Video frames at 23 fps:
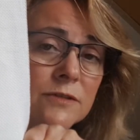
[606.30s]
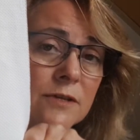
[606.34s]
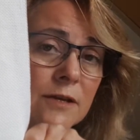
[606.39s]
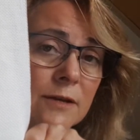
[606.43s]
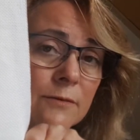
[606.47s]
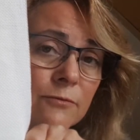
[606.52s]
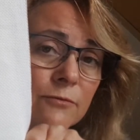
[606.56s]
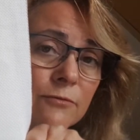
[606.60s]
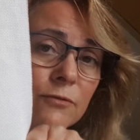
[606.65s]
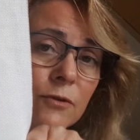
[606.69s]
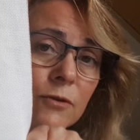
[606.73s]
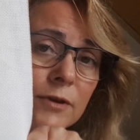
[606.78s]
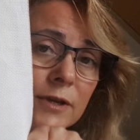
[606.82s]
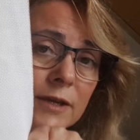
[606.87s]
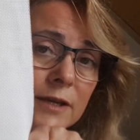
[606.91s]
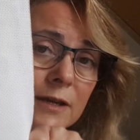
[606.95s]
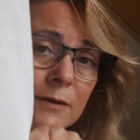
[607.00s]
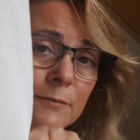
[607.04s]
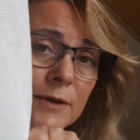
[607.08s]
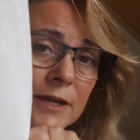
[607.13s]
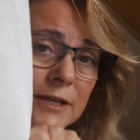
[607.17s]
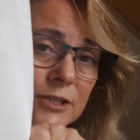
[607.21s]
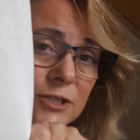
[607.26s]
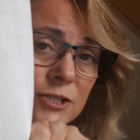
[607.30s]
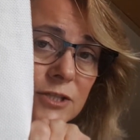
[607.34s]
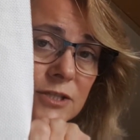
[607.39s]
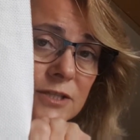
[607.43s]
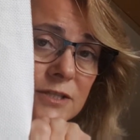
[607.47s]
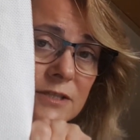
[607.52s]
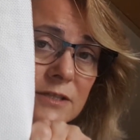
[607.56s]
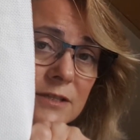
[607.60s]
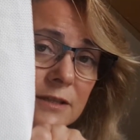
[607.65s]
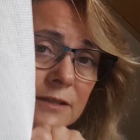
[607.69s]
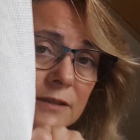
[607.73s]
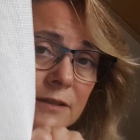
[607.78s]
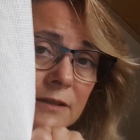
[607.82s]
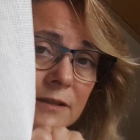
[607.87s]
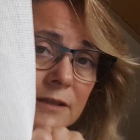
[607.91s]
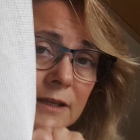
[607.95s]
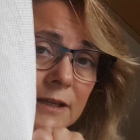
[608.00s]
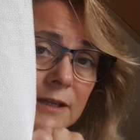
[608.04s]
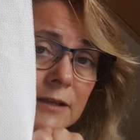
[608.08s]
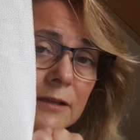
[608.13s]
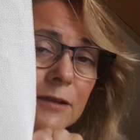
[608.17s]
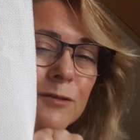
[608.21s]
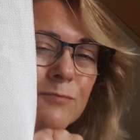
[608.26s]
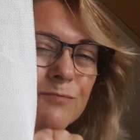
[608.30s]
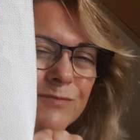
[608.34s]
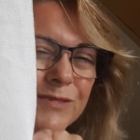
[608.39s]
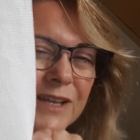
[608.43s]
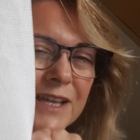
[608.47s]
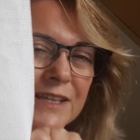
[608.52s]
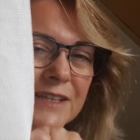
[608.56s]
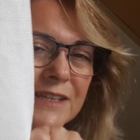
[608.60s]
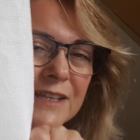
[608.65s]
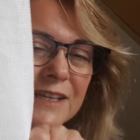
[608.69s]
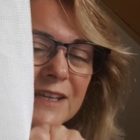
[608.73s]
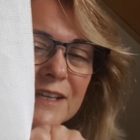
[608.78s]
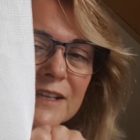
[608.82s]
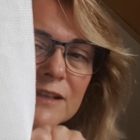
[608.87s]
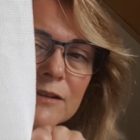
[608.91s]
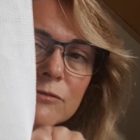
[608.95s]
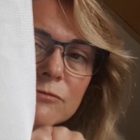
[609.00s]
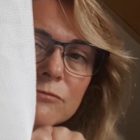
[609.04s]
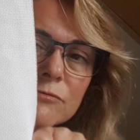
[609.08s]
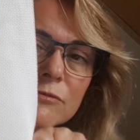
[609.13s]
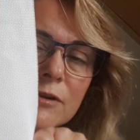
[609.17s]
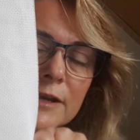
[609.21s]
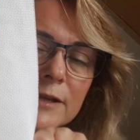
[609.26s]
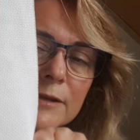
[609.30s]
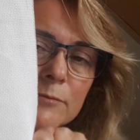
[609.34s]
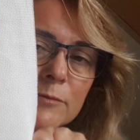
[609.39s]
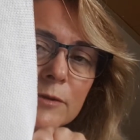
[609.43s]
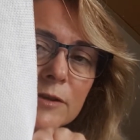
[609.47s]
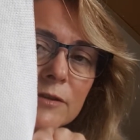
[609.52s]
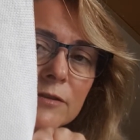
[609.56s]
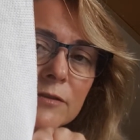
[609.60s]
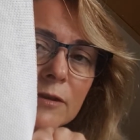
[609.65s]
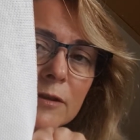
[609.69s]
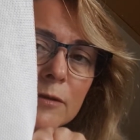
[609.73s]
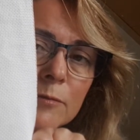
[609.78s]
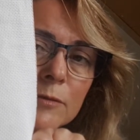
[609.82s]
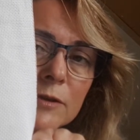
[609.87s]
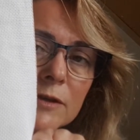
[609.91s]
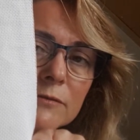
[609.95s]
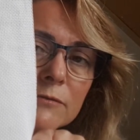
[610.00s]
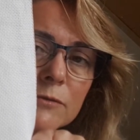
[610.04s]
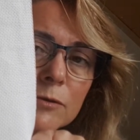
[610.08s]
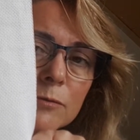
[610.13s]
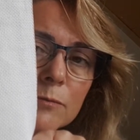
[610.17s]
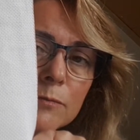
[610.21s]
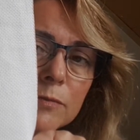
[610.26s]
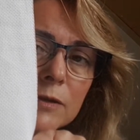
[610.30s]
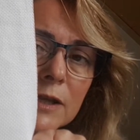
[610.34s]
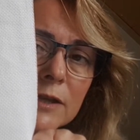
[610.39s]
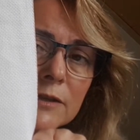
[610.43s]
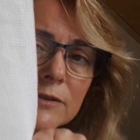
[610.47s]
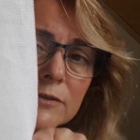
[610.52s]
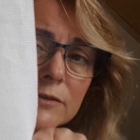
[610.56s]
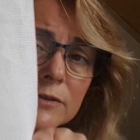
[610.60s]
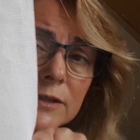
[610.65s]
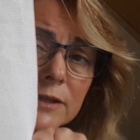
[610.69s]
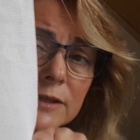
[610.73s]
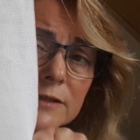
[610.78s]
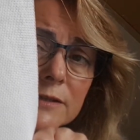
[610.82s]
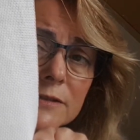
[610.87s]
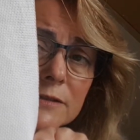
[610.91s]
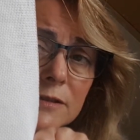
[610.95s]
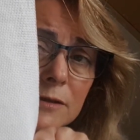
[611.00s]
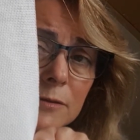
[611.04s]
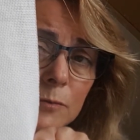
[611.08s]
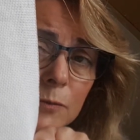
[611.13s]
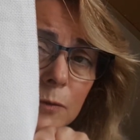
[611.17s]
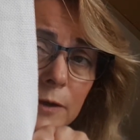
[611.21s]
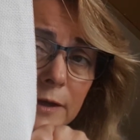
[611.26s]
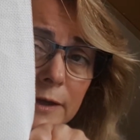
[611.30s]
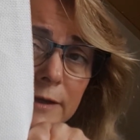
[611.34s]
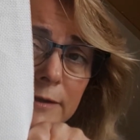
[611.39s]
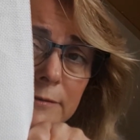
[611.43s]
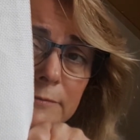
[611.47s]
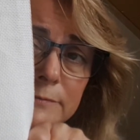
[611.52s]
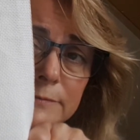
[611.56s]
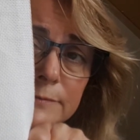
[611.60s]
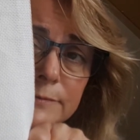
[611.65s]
time frogging, I managed to stick the needle, blunt needle, right in my thumb, and I've got blood on it somewhere,